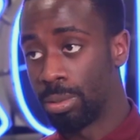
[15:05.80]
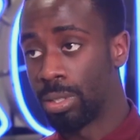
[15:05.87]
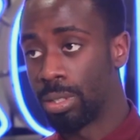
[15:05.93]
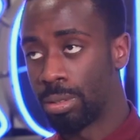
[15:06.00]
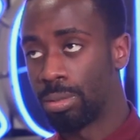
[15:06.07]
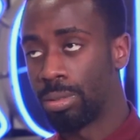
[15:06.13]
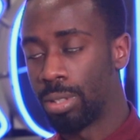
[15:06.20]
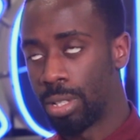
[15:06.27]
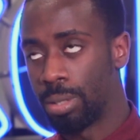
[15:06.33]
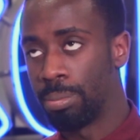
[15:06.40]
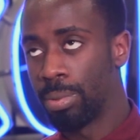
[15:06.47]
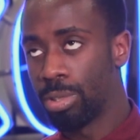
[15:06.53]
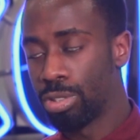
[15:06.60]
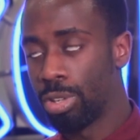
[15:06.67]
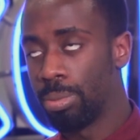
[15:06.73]
or
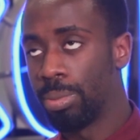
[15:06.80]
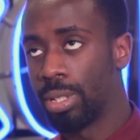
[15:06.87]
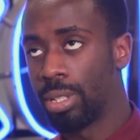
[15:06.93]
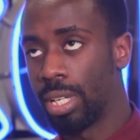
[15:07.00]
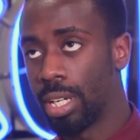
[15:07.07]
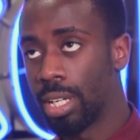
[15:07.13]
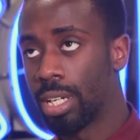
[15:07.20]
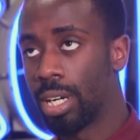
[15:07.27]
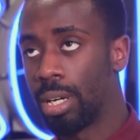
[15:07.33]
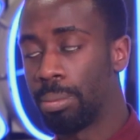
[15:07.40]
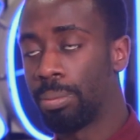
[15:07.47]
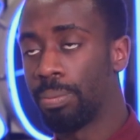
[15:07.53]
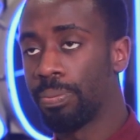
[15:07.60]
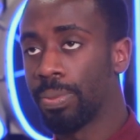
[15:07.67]
growing middle income